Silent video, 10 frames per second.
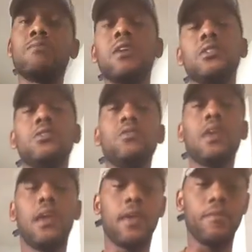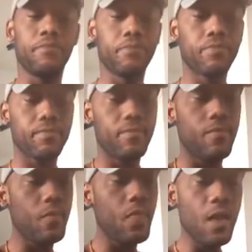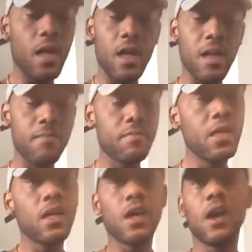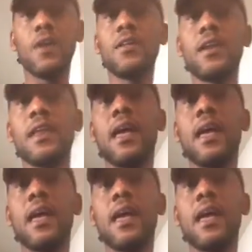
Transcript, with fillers: much as you can. Um, other than